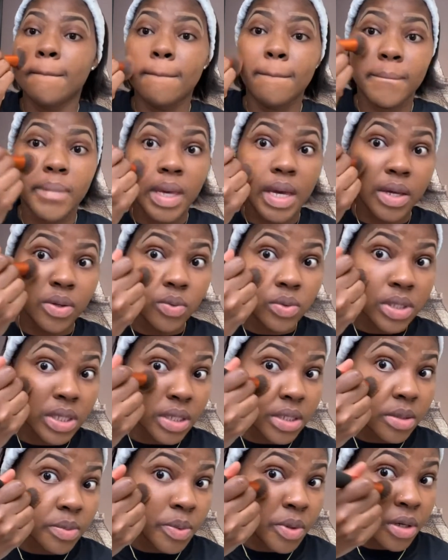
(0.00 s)
Yeah, I use
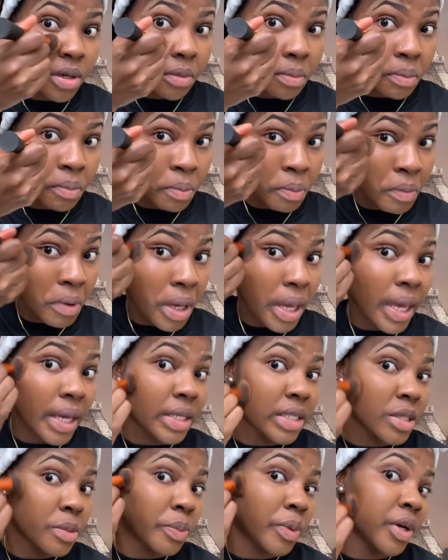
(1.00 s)
Expert
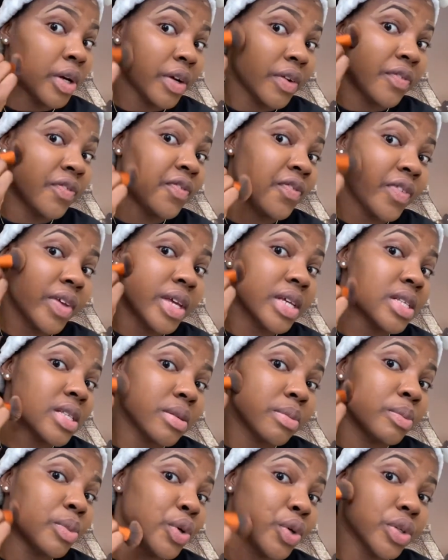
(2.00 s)
Face
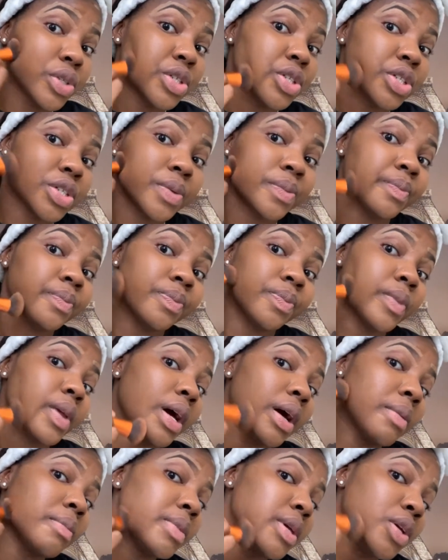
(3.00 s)
Brush.
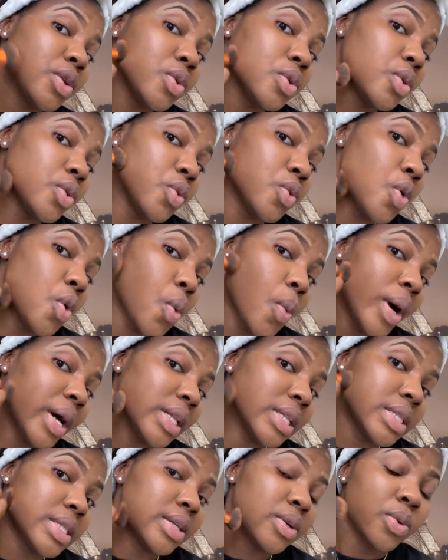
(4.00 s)
And you don't know
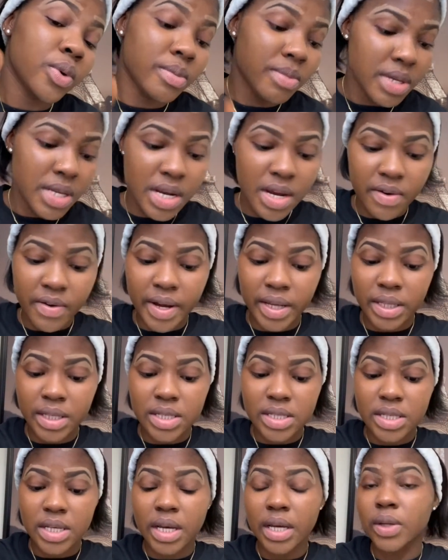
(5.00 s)
one thing with me, the writer
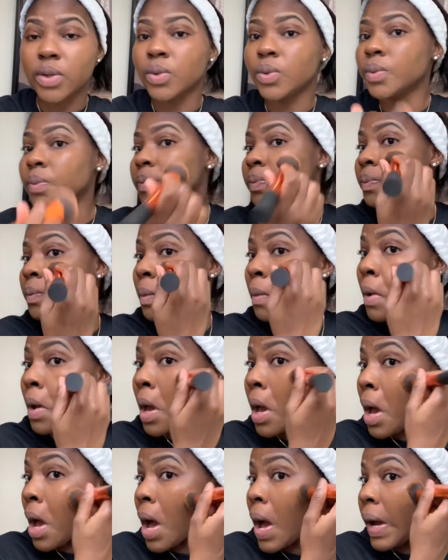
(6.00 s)
said, I do. I
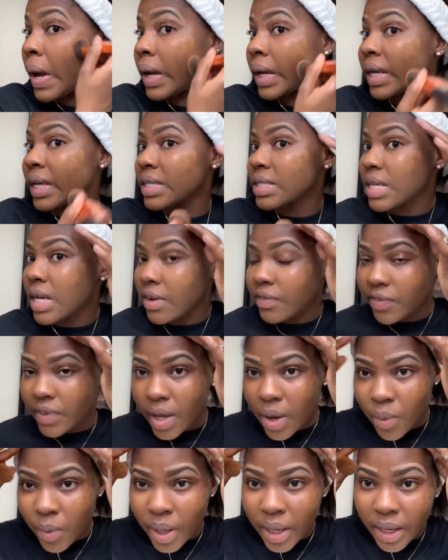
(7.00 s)
guess after
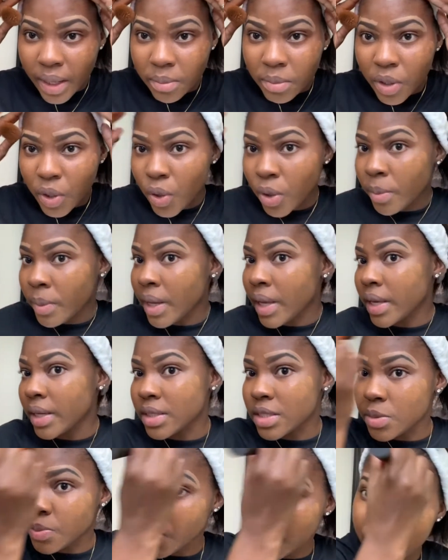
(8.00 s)
a while, I become an
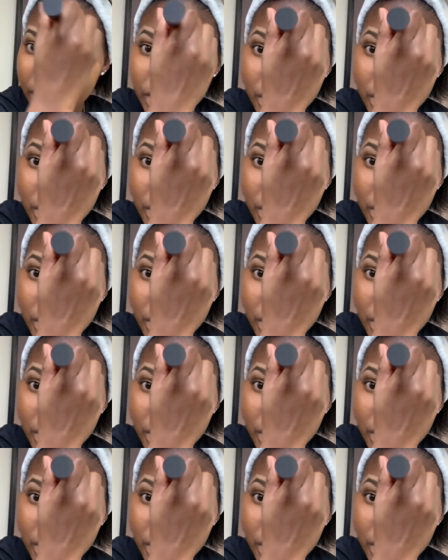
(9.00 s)
expert.